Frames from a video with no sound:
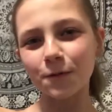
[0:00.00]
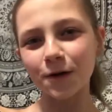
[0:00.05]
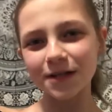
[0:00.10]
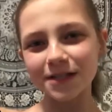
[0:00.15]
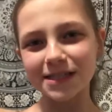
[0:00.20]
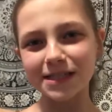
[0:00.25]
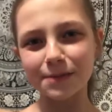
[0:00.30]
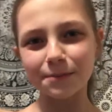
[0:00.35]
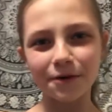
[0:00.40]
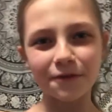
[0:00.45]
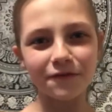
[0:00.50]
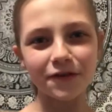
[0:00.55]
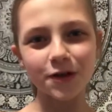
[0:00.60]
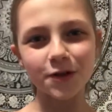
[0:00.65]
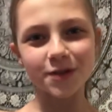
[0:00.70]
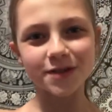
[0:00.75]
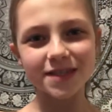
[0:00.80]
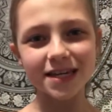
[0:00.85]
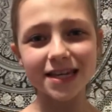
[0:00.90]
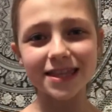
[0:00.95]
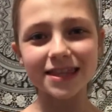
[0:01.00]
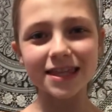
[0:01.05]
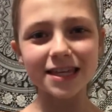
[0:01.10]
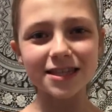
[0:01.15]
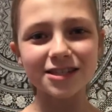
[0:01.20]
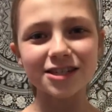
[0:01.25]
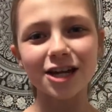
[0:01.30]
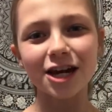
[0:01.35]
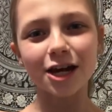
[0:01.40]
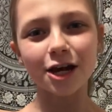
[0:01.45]
you want to see more videos like
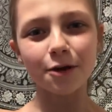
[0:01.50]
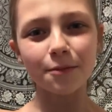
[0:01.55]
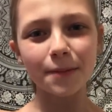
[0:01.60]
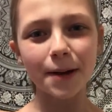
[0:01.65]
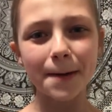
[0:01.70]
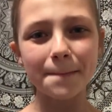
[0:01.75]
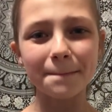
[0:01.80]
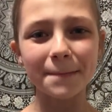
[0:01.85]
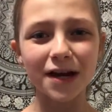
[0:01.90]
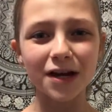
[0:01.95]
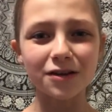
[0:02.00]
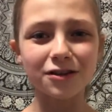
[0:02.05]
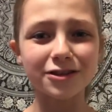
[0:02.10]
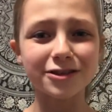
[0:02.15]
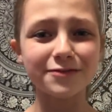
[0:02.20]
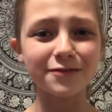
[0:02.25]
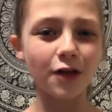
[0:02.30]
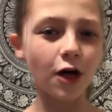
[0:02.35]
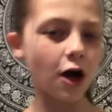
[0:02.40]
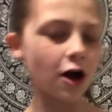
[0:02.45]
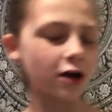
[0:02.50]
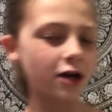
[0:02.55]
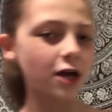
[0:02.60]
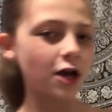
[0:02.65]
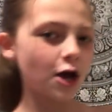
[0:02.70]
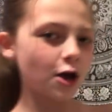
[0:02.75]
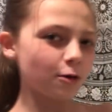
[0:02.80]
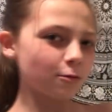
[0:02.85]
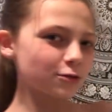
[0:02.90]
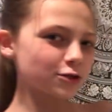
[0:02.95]
this, check out my Michael's vlog,
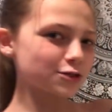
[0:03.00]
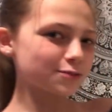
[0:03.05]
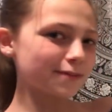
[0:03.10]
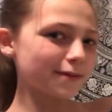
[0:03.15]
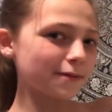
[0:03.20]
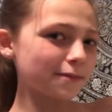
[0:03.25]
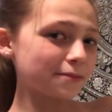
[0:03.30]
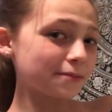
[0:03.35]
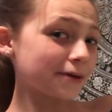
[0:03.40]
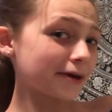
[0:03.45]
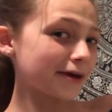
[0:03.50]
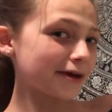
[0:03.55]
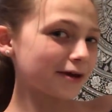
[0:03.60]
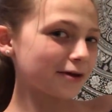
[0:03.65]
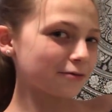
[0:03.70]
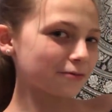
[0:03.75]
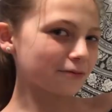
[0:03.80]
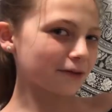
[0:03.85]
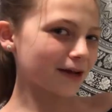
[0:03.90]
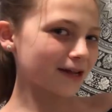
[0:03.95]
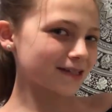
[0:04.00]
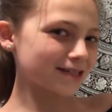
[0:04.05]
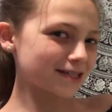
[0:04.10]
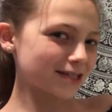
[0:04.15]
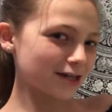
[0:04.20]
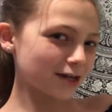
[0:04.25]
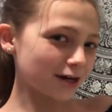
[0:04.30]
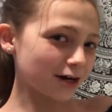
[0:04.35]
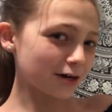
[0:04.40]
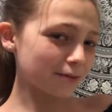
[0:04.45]
which will be right
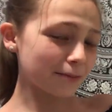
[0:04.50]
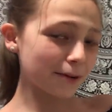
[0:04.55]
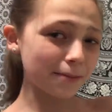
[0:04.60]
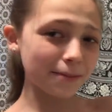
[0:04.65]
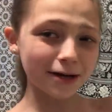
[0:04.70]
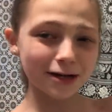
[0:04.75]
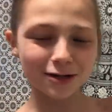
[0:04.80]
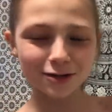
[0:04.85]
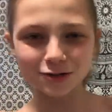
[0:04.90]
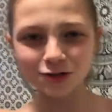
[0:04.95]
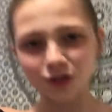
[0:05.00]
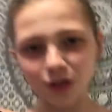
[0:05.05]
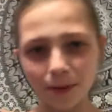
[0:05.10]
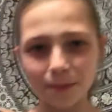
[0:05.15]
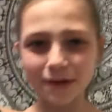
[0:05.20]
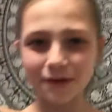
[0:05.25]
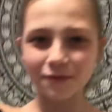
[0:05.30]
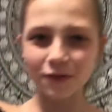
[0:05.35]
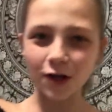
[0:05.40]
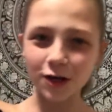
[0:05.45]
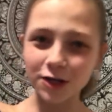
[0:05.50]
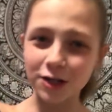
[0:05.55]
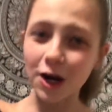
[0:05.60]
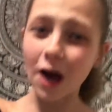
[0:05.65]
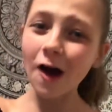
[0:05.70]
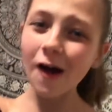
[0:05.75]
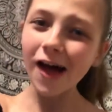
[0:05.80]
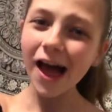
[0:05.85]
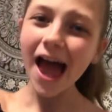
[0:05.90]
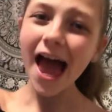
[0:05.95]
here, my Michael's shopping vlog and
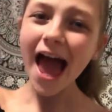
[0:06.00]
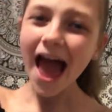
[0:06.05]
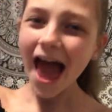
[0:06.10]
haul.